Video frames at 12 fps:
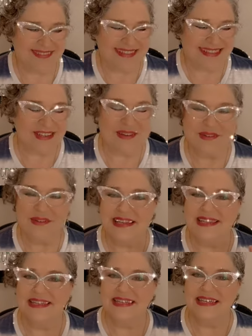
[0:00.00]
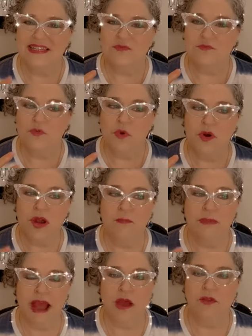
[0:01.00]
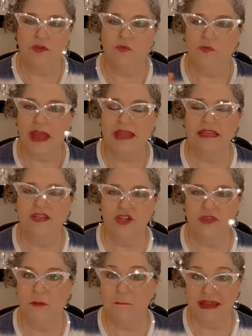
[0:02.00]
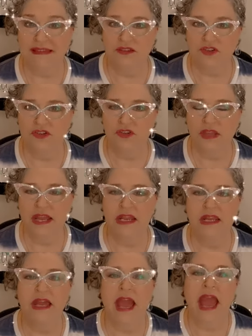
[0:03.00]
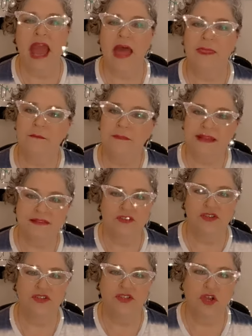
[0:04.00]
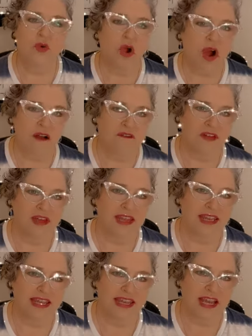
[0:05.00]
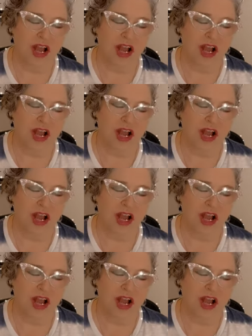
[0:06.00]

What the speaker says: So it's more about pay attention to the messages you're getting, and the messages so often,